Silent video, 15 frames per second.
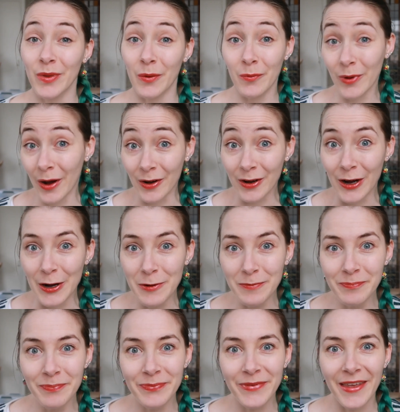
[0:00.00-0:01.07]

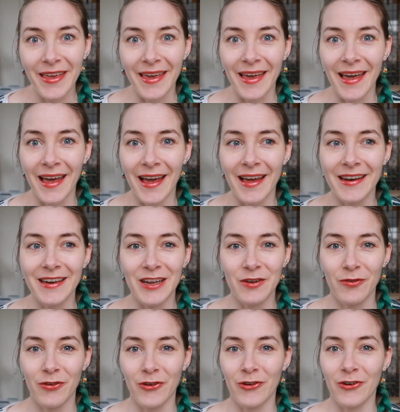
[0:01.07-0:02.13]
Welcome. And
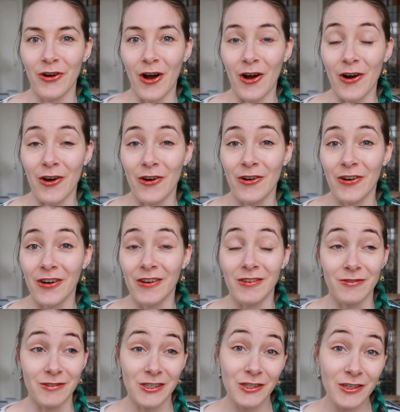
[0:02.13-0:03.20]
if you are a
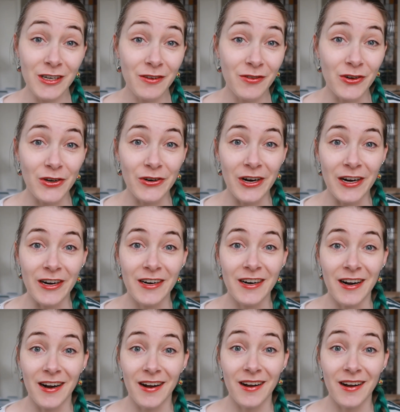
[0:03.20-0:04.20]
returning viewer,